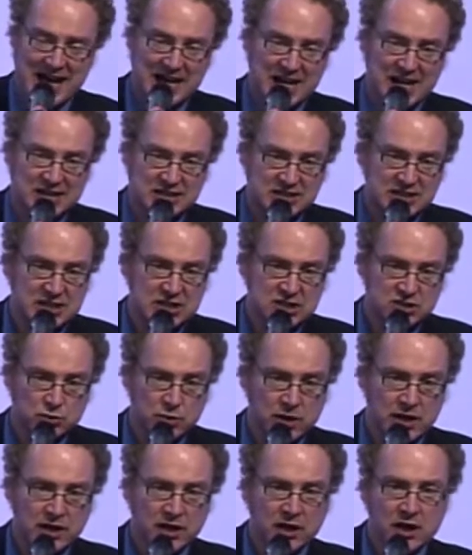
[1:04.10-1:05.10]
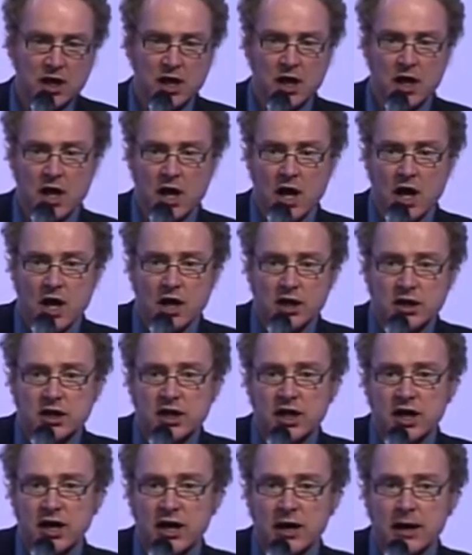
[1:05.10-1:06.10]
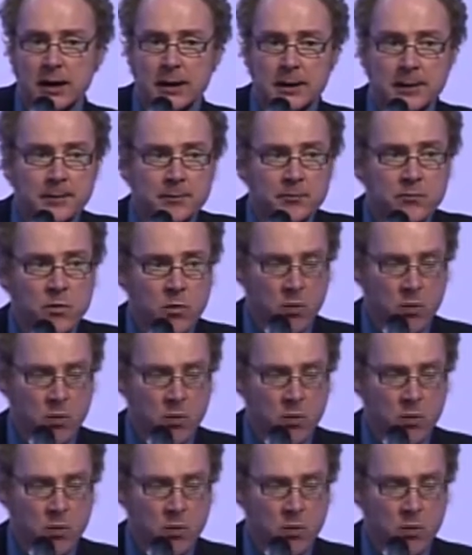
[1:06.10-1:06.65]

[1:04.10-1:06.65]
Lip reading: and ideas will come.